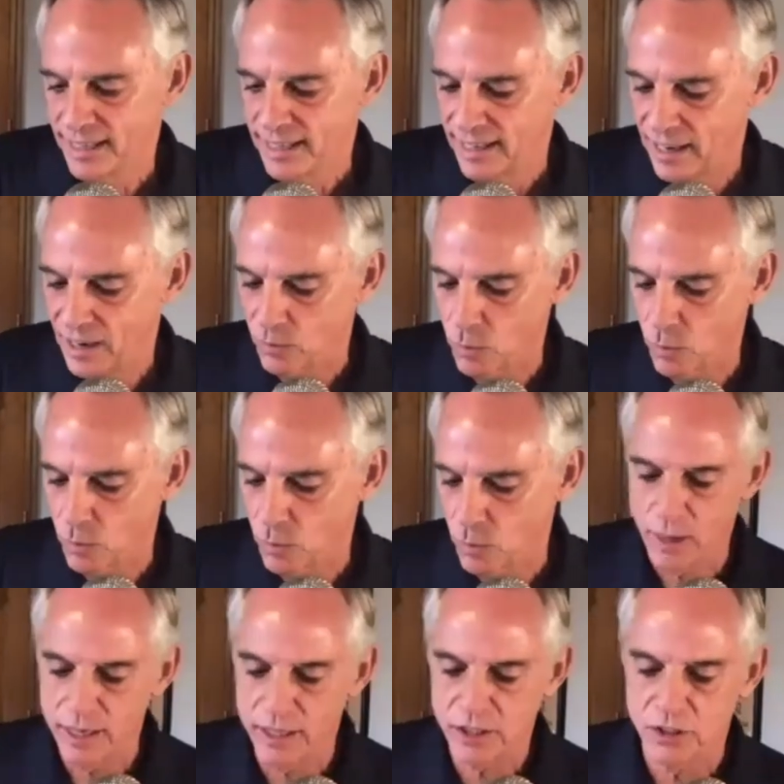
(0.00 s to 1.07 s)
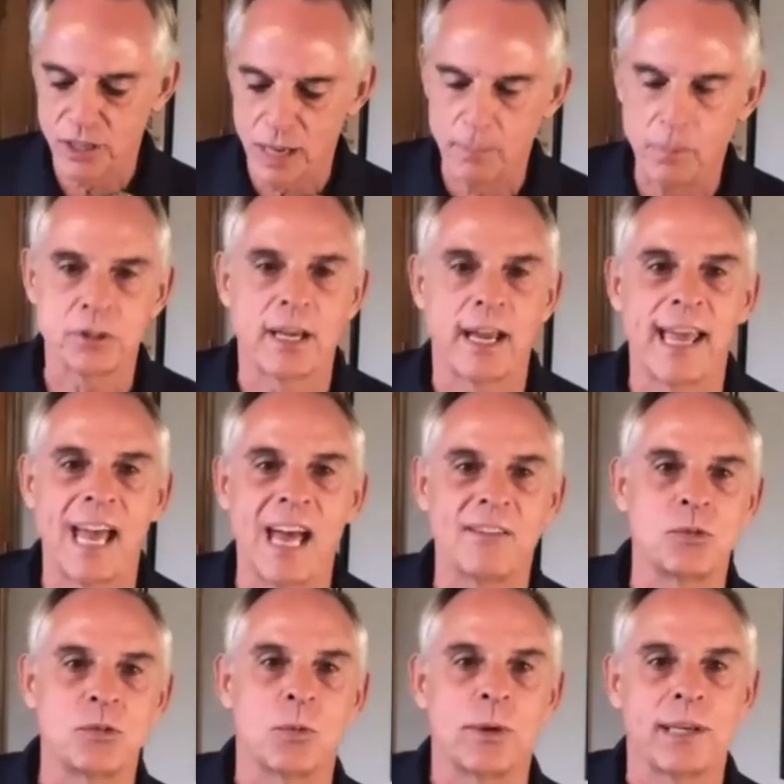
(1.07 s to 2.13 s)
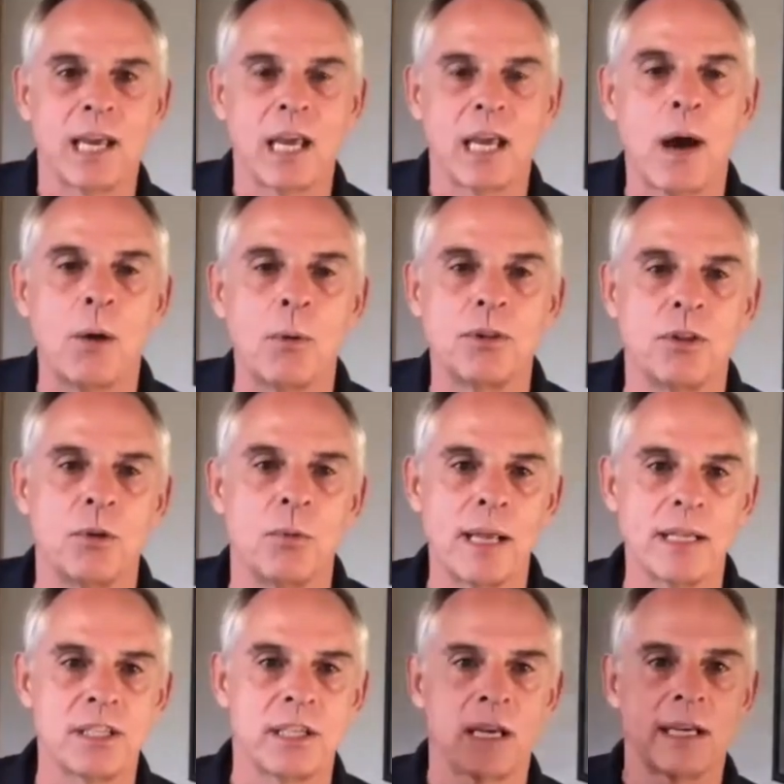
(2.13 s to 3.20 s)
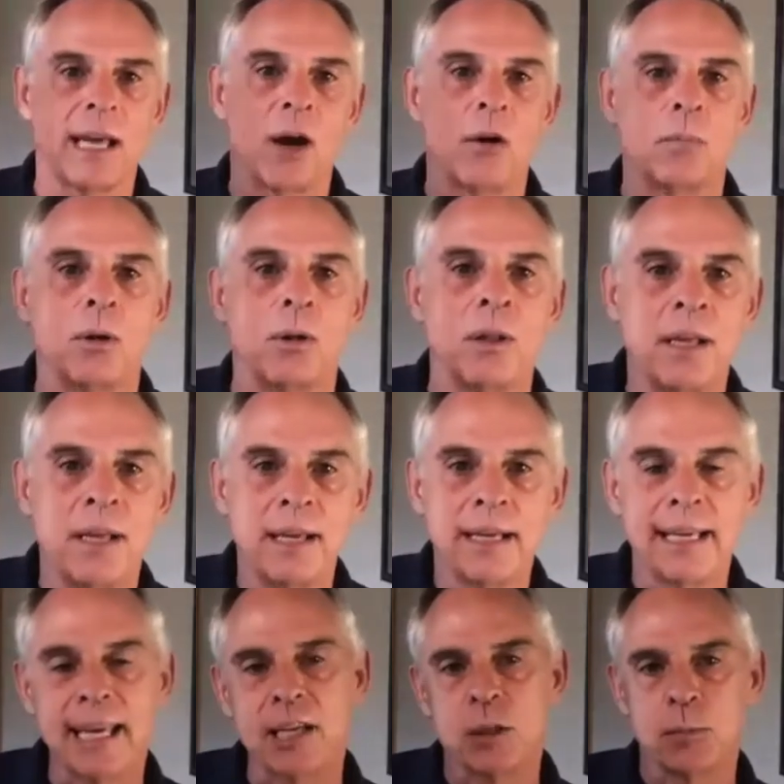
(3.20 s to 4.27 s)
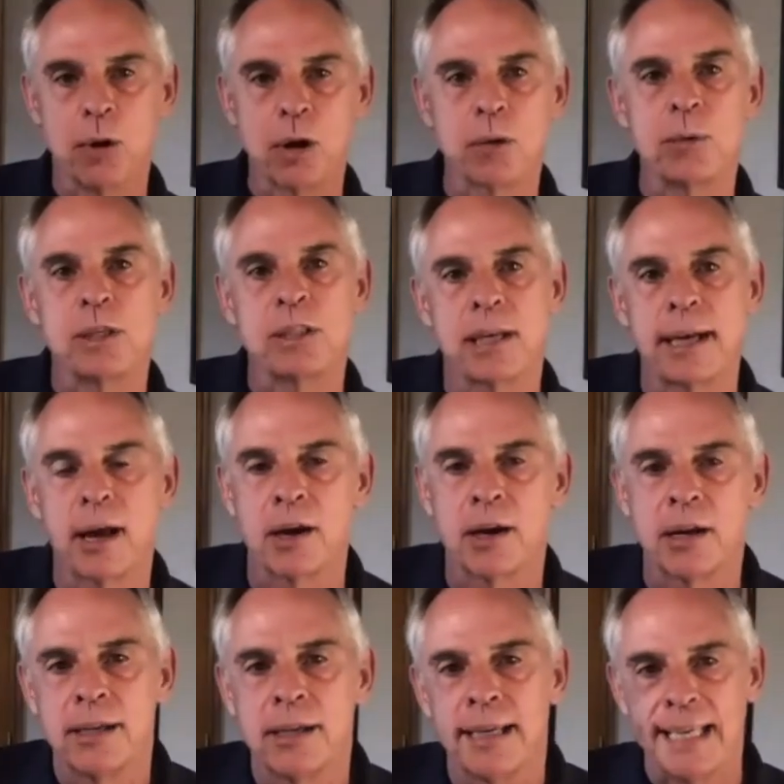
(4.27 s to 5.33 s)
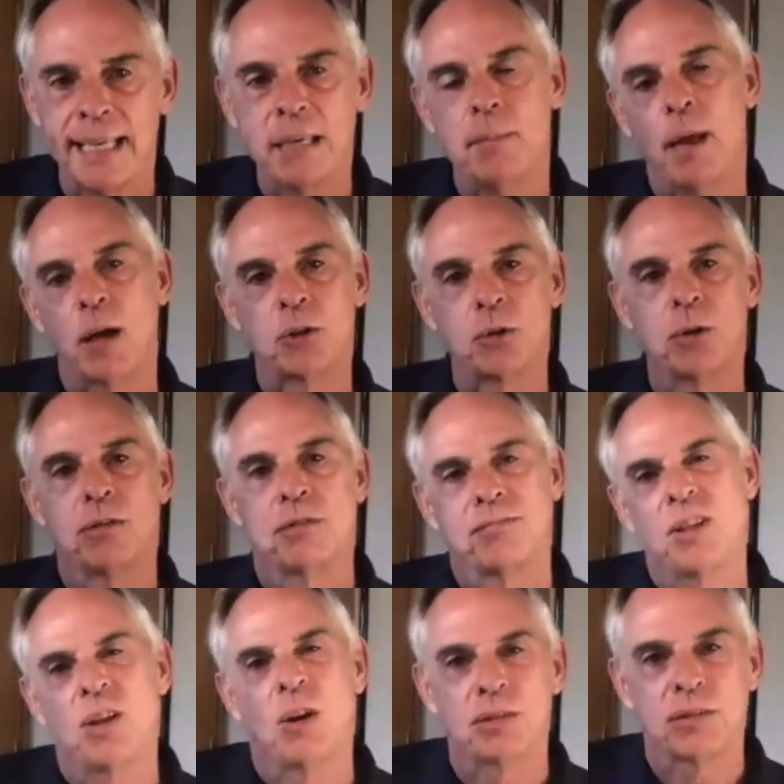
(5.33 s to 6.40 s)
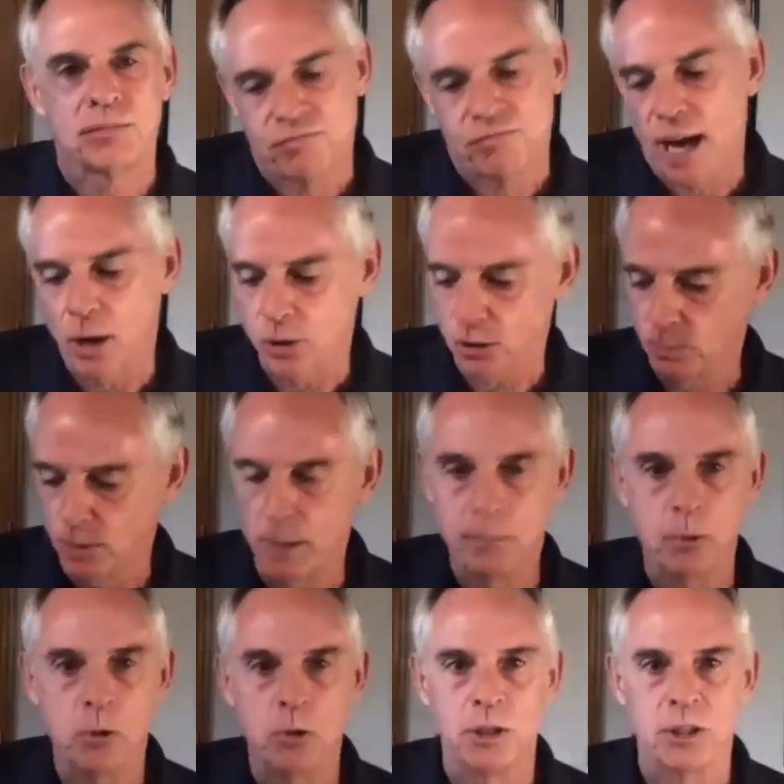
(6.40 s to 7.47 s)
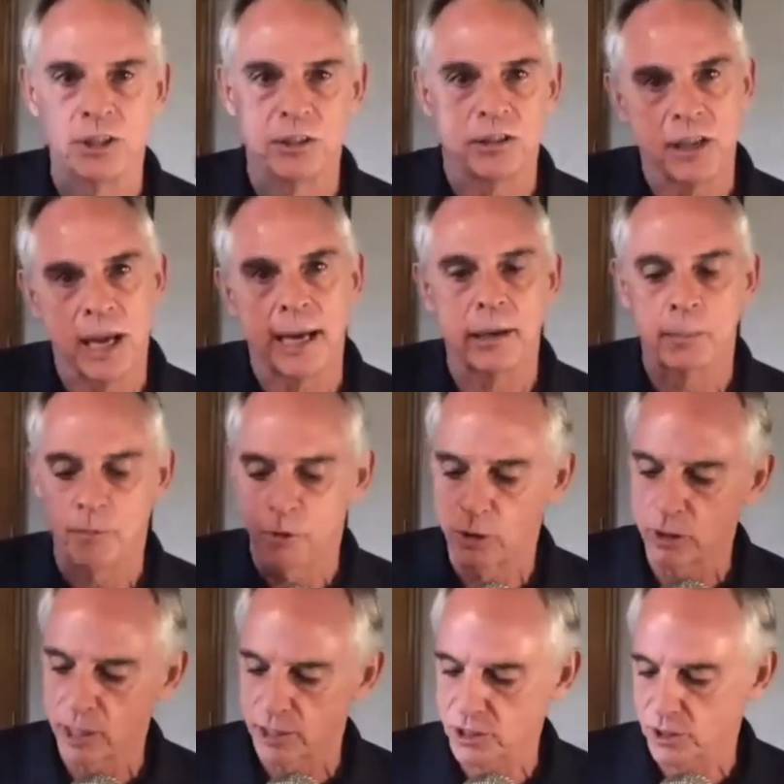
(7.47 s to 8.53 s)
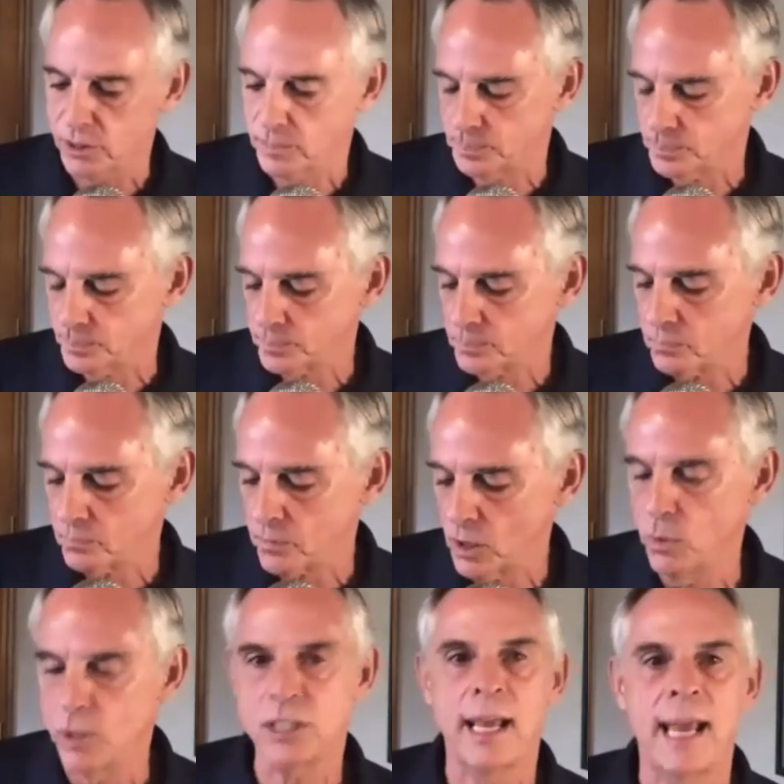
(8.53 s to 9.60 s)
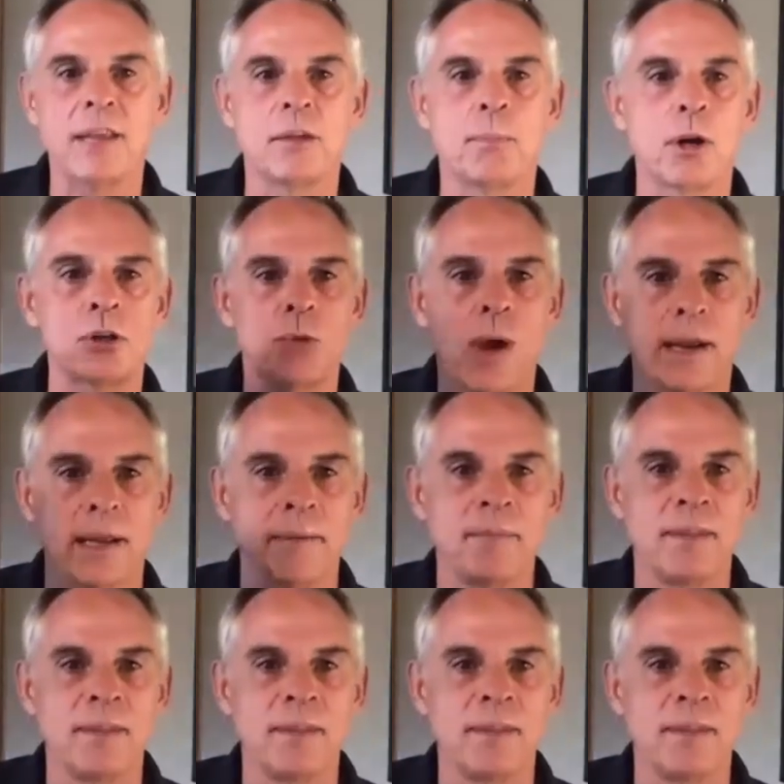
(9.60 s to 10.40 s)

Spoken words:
One of the greatest examples I have is when we came out with the Raising Accountable Kids book. We sent out an email to 1,000 people who had signed up for a list. We said, hey, the book's ready.